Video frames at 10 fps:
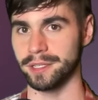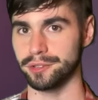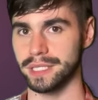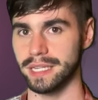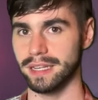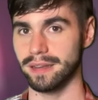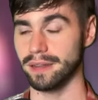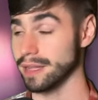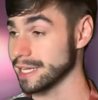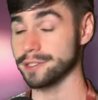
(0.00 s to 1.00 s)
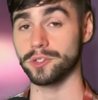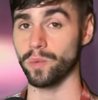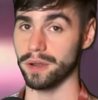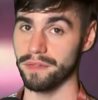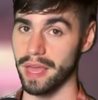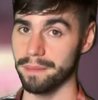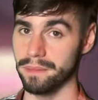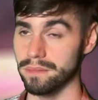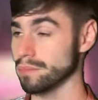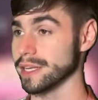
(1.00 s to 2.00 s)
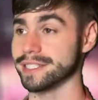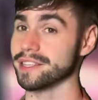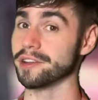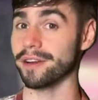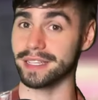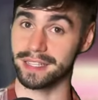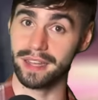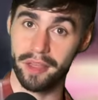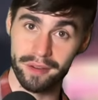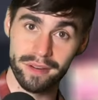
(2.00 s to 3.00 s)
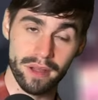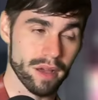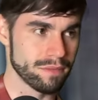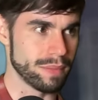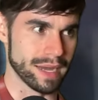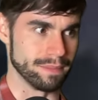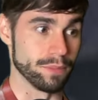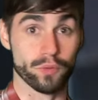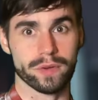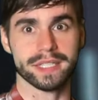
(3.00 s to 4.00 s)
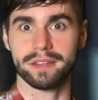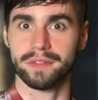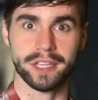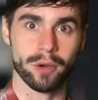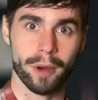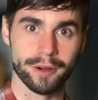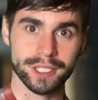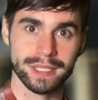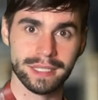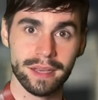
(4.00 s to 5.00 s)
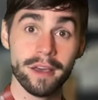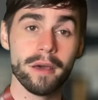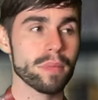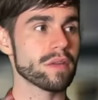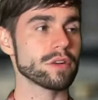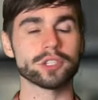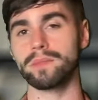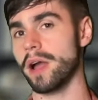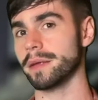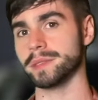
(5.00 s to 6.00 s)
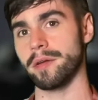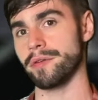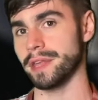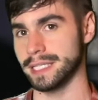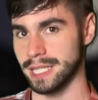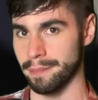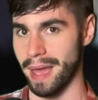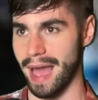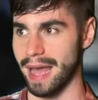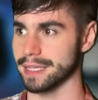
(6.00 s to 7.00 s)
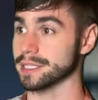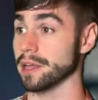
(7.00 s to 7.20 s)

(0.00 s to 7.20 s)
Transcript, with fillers: interested in. Lancer's one of them, Blades in the Dark is another, uh, by the recent video margins. But I've also brought up some other things in the past,